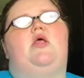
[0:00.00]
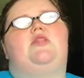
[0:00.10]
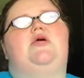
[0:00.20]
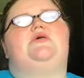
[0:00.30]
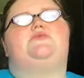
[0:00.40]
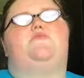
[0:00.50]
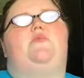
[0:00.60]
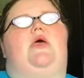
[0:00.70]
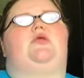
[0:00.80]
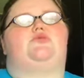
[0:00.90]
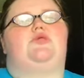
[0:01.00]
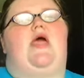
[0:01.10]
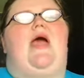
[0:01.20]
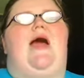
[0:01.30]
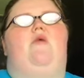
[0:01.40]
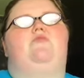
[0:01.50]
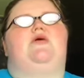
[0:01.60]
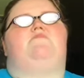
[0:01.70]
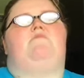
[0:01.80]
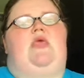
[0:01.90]
this bitch
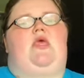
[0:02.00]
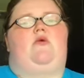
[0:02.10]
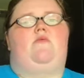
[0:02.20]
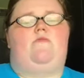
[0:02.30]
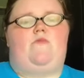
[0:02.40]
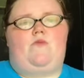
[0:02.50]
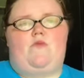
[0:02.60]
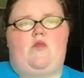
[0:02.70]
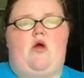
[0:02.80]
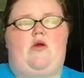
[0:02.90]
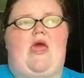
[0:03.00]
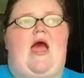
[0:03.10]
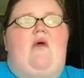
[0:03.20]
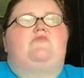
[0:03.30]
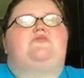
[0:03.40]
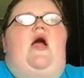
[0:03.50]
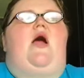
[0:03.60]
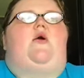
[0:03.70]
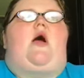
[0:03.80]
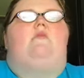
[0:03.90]
outed me, okay? I was
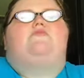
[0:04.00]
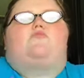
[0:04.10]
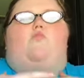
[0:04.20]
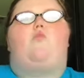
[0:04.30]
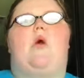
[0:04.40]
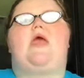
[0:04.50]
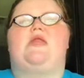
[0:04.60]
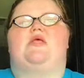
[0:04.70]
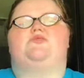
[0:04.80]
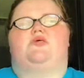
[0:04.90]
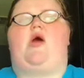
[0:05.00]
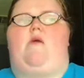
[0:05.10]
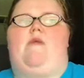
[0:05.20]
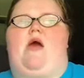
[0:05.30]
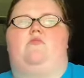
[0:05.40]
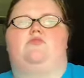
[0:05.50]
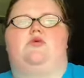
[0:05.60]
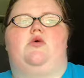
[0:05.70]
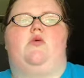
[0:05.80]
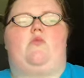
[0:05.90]
waiting to come out,
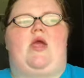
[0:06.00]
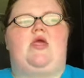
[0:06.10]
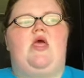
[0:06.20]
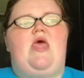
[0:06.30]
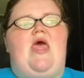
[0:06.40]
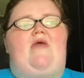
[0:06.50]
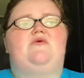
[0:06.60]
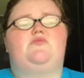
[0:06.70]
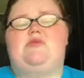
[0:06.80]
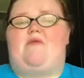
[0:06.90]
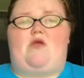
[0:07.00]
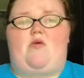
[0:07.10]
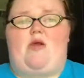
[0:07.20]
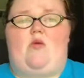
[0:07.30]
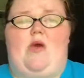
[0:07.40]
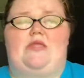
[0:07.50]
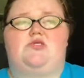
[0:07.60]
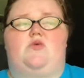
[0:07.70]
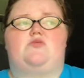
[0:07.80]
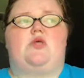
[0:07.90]
right? And this was after I ran away,
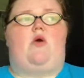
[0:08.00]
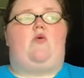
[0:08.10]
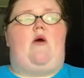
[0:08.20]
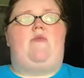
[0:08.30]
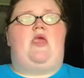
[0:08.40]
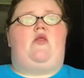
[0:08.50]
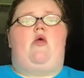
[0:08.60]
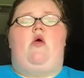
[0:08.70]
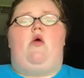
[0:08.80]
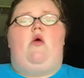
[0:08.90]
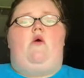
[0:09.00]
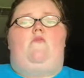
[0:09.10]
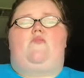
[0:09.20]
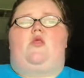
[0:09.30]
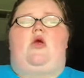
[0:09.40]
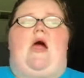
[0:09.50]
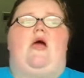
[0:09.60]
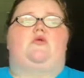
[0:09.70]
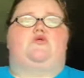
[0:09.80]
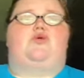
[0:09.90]
too. So, I mean,
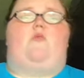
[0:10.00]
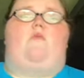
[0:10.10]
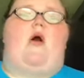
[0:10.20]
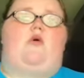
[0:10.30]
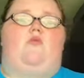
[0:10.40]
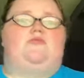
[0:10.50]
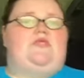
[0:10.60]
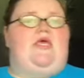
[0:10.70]
I understood what my uncle was